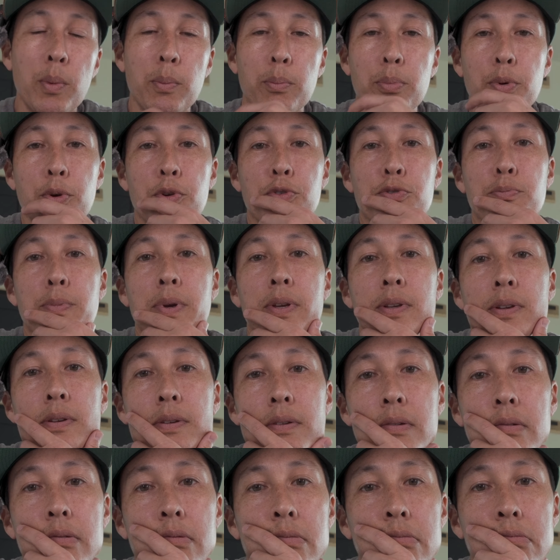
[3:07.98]
improvement.
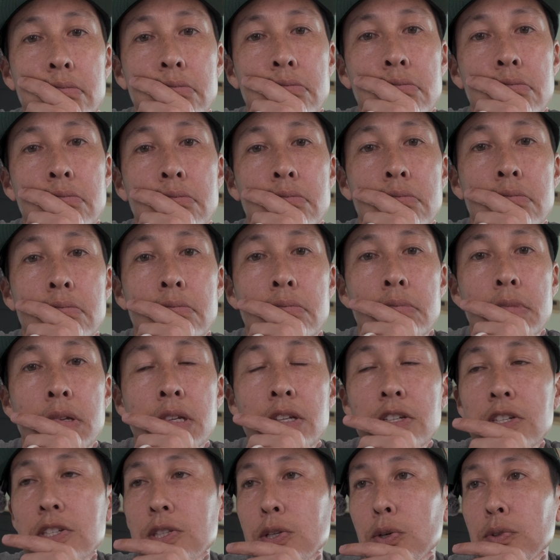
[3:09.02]

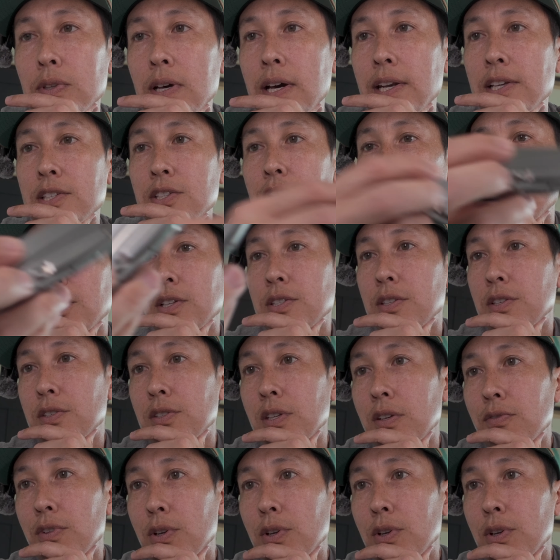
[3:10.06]
Still not as good as the